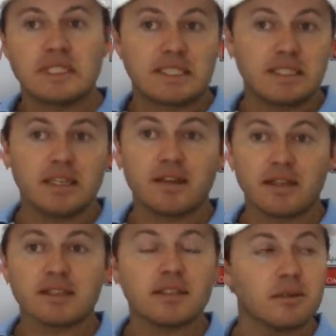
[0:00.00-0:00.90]
as I said, I
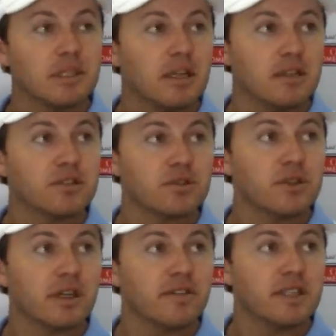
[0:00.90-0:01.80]
think it's going to be a low
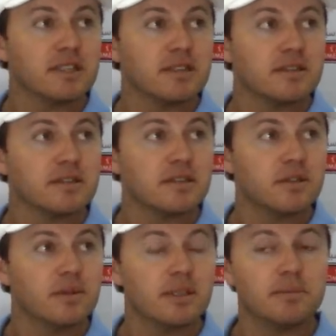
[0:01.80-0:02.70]
scoring event. So,
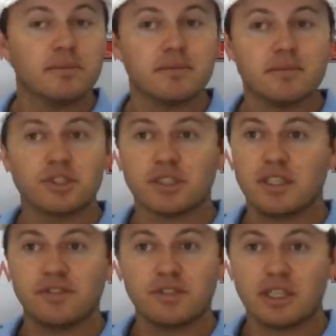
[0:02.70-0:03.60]
you're just going
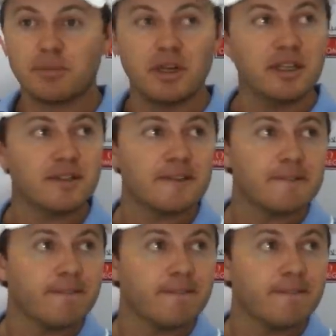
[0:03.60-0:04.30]
to have to keep going.